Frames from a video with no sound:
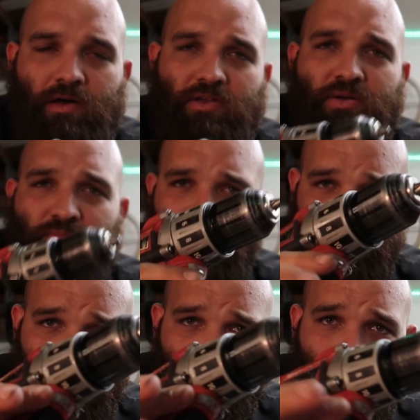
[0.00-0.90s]
You could
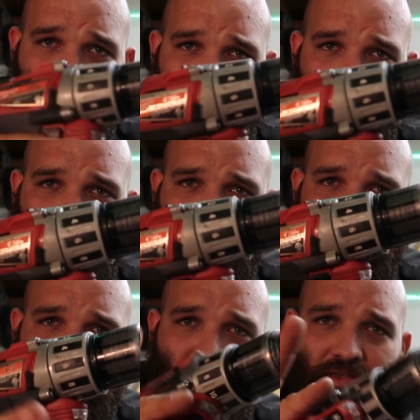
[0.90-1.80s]
probably get away with something
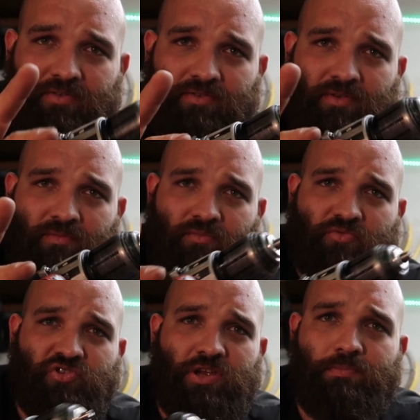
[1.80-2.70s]
like this.
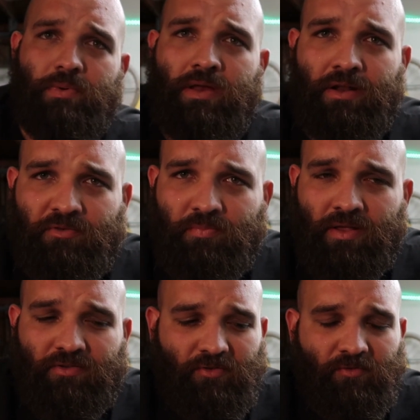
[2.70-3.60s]
Cheap,
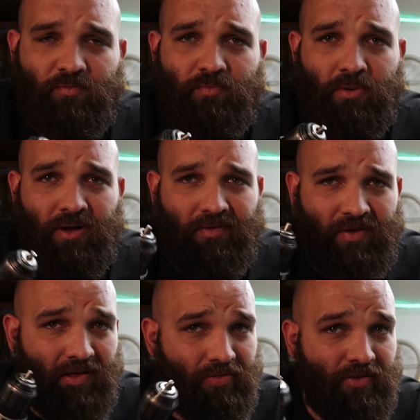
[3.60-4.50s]
inexpensive, but I've
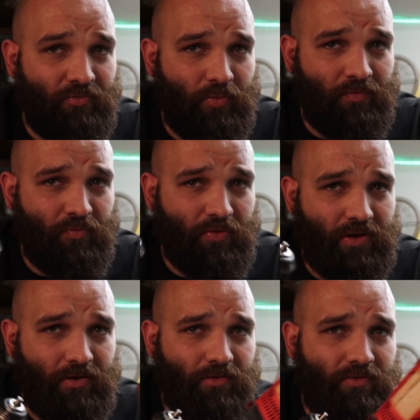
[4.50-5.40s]
had this one for
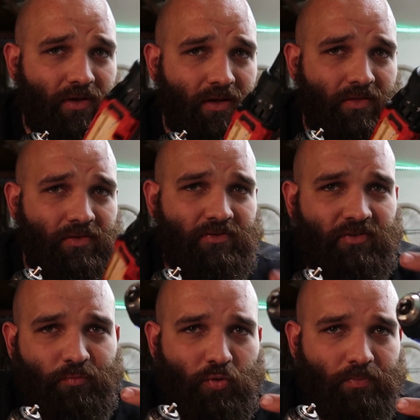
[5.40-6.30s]
years. This
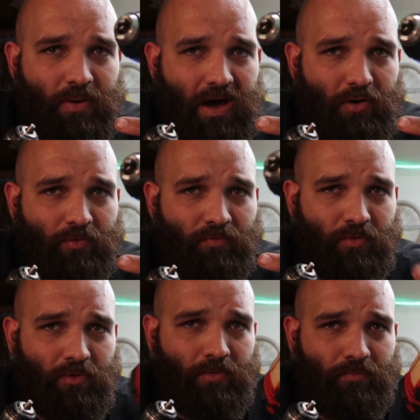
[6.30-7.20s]
is more
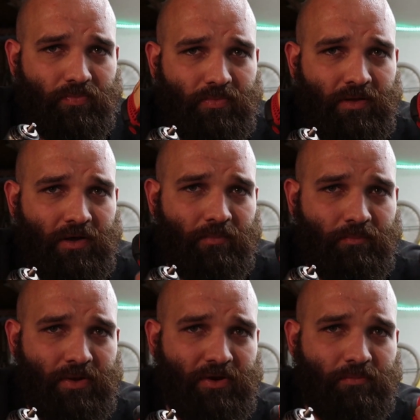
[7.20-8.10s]
powerful,
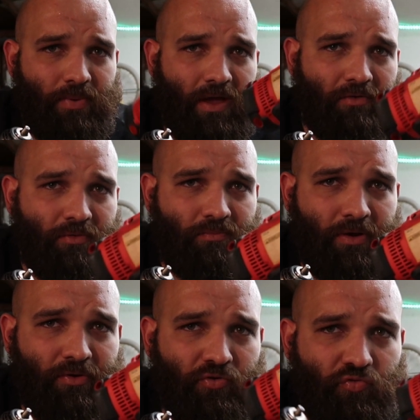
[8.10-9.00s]
bigger battery,
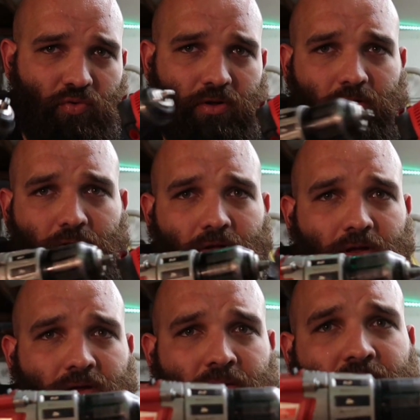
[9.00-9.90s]
bigger drill.
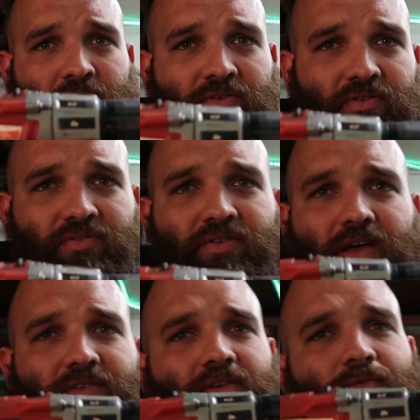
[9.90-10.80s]
And you see the
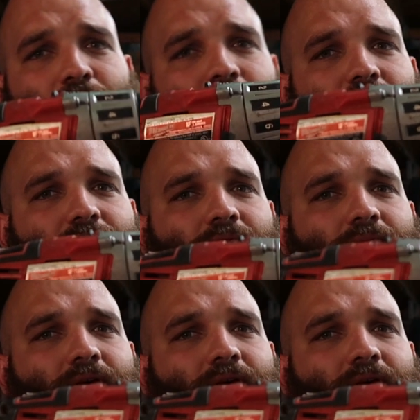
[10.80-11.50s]
size difference.